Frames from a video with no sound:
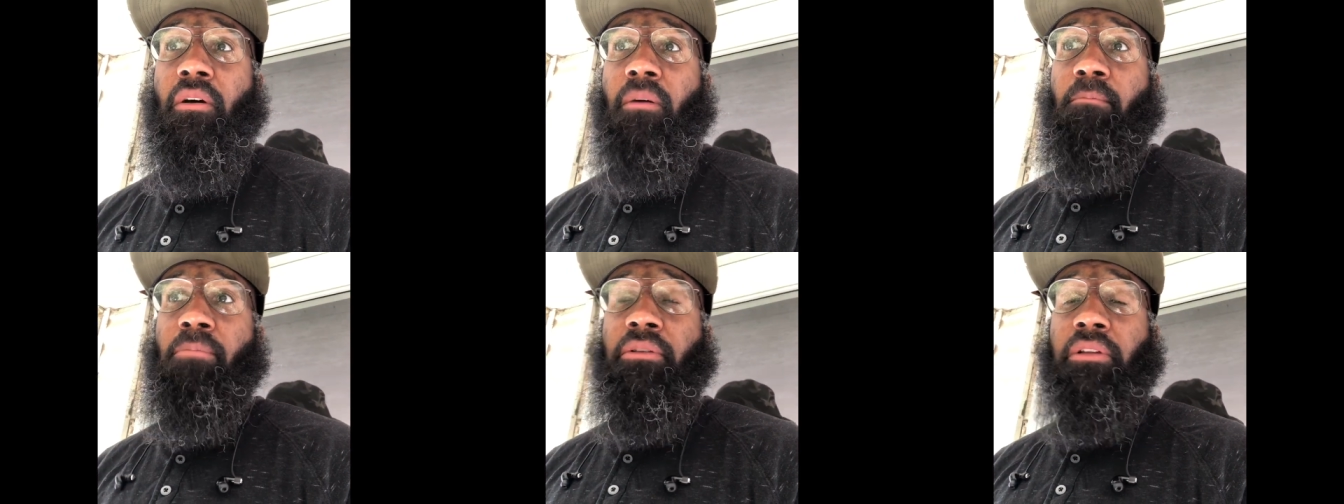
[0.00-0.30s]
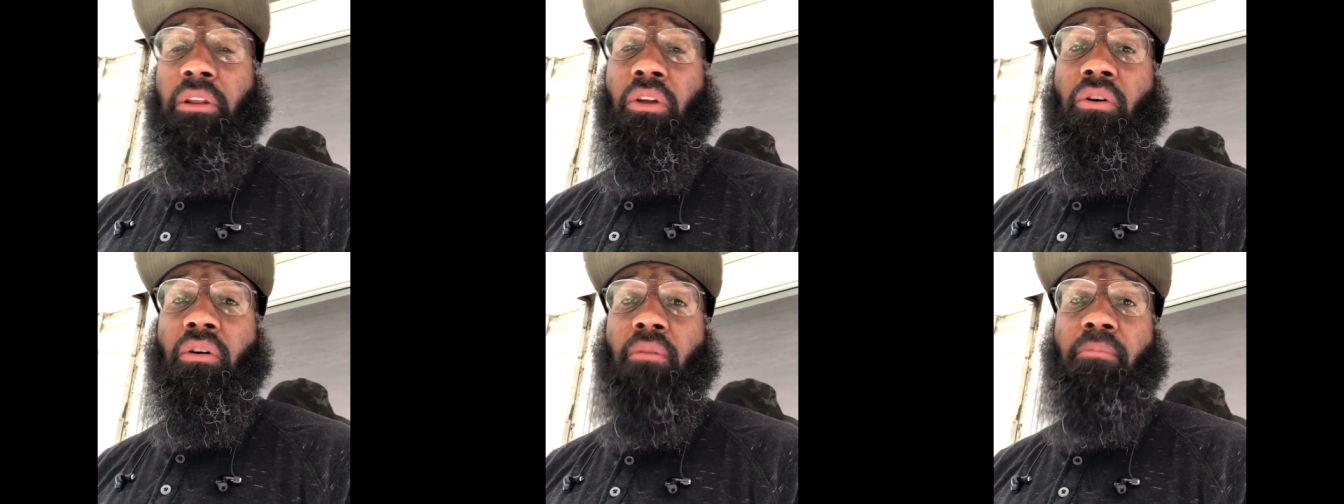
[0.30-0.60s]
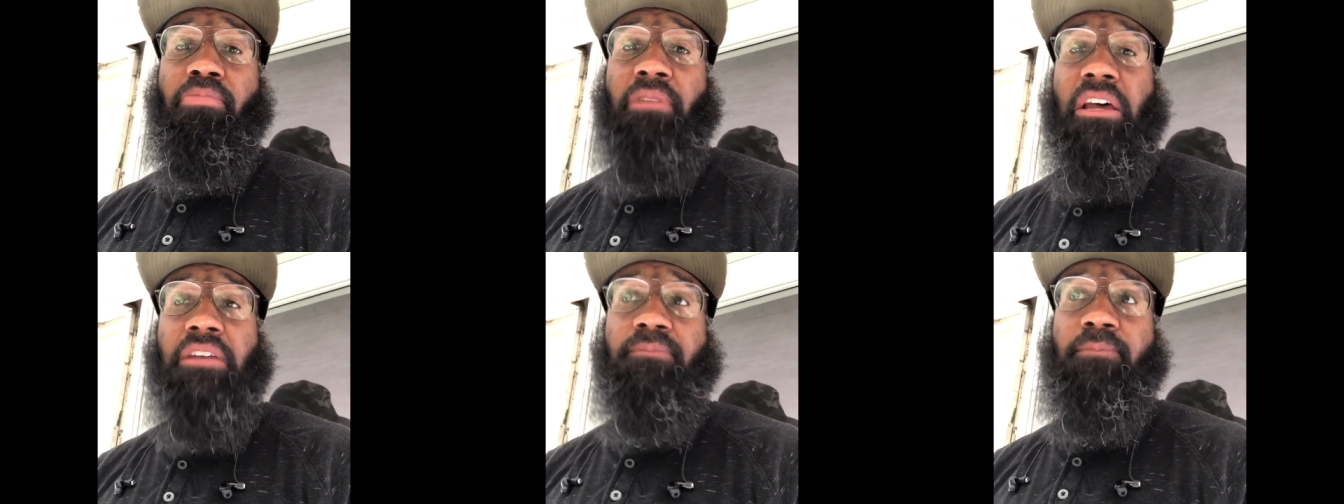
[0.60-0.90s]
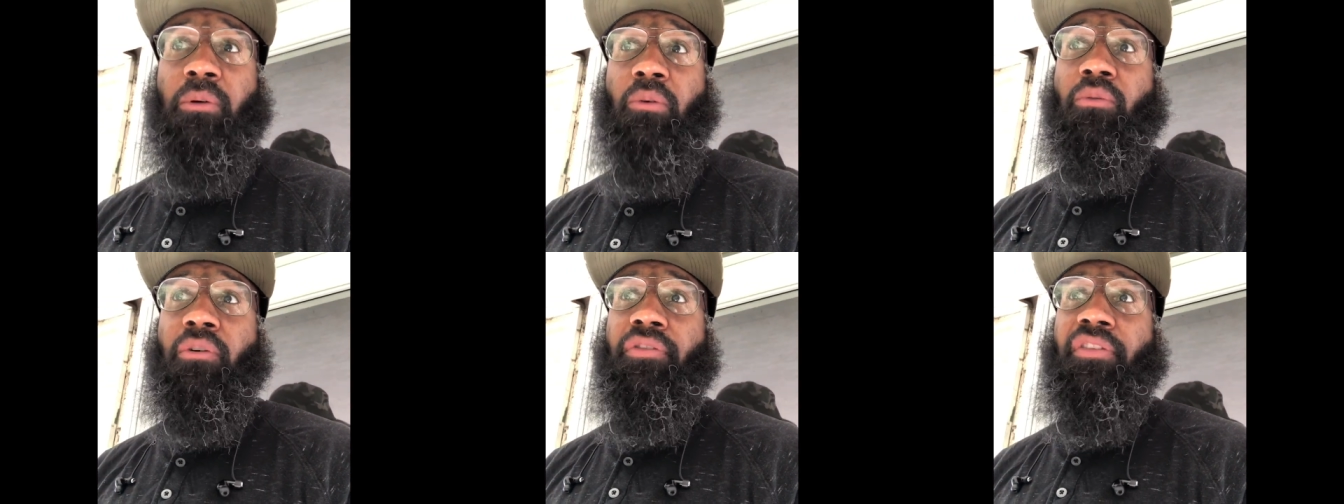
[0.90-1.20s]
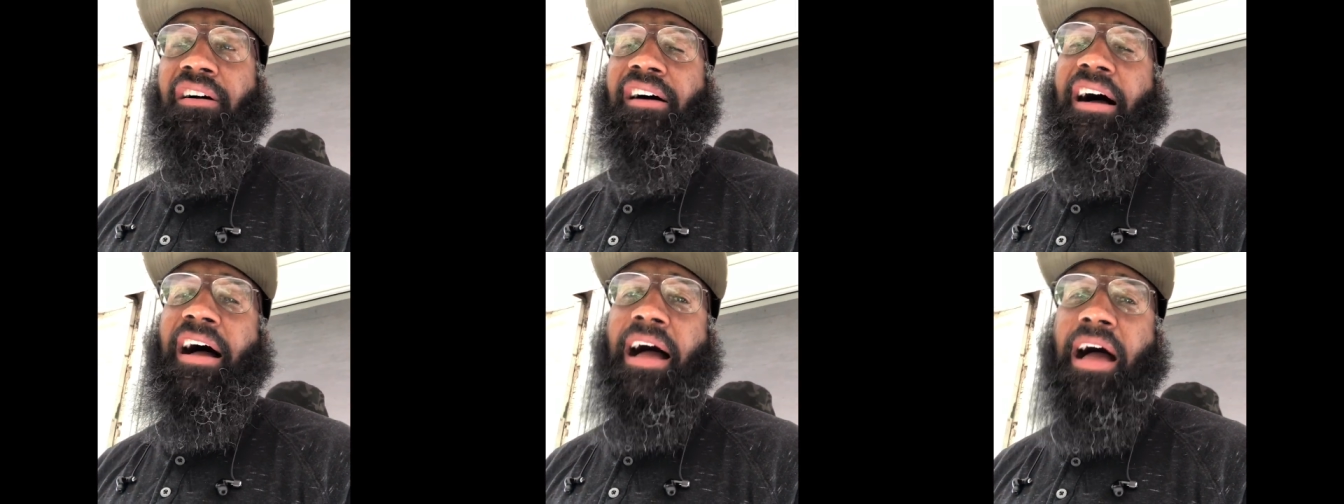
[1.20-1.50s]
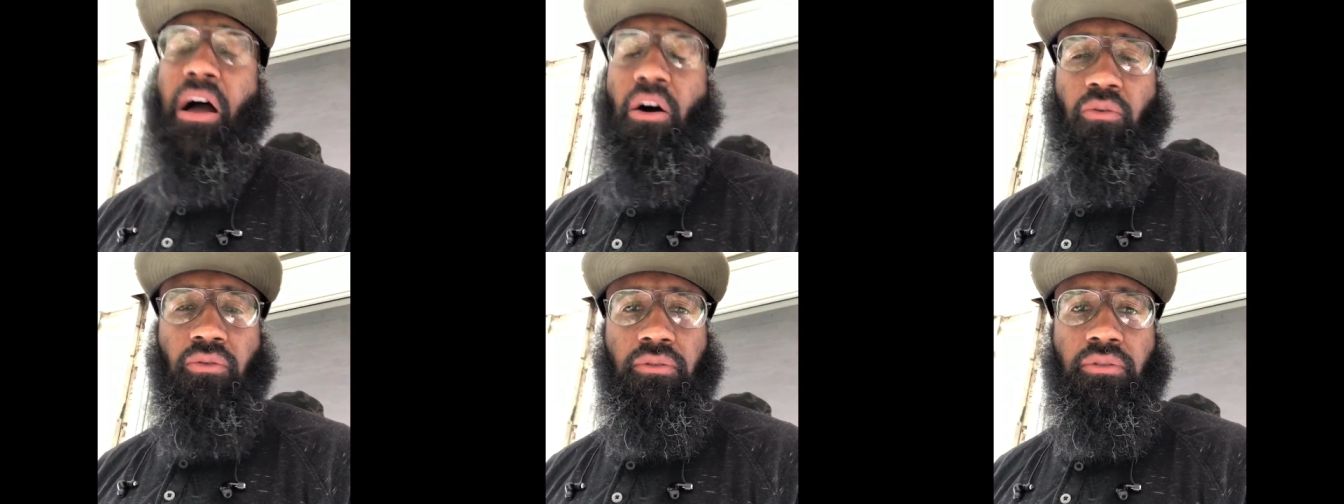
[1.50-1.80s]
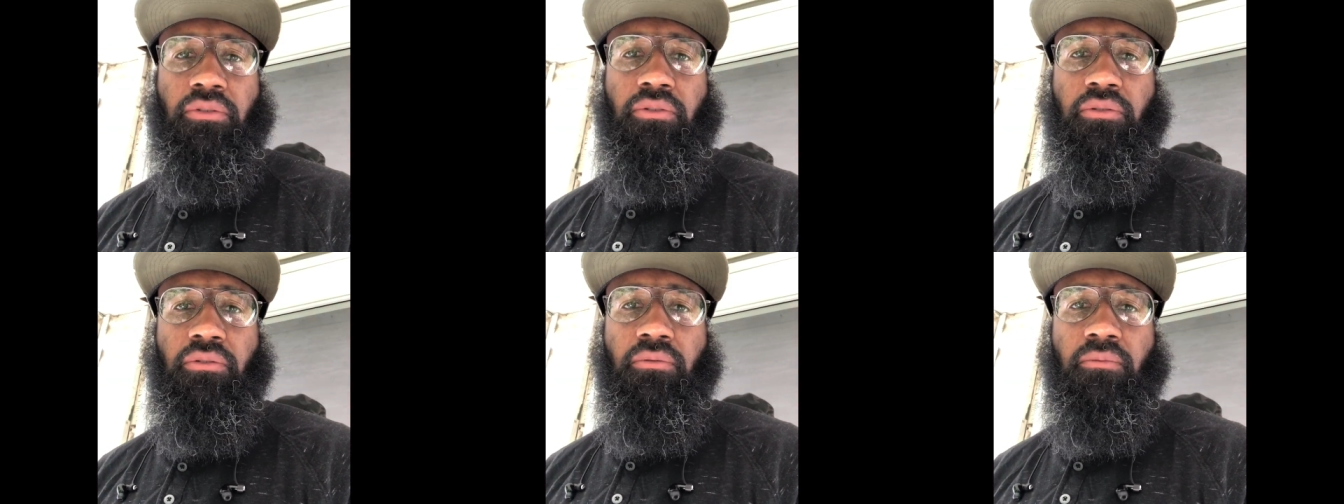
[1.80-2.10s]
but the Lord blessed me with a
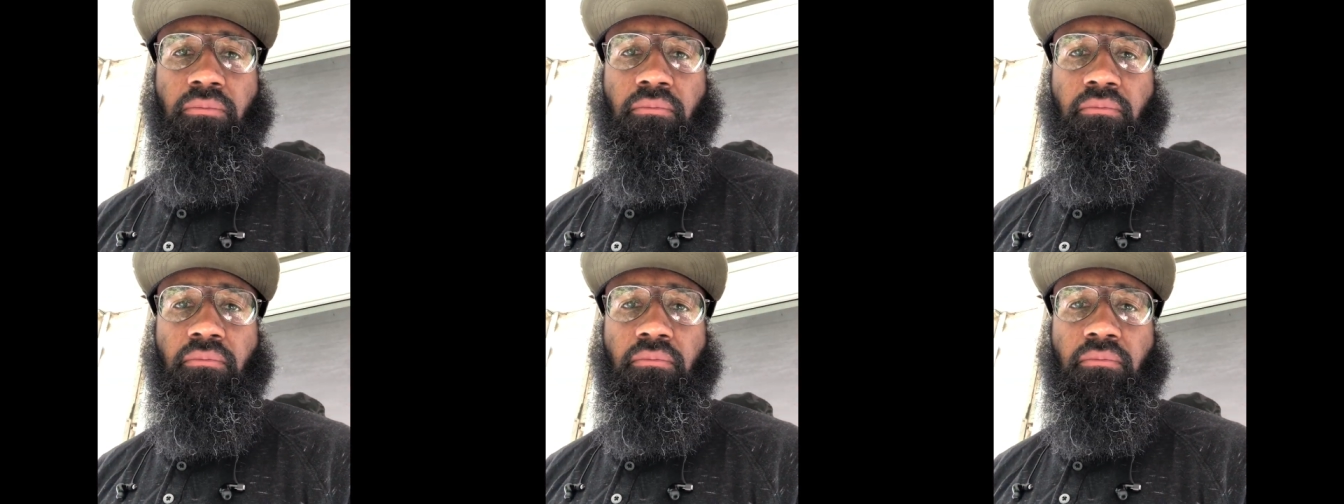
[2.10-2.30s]
house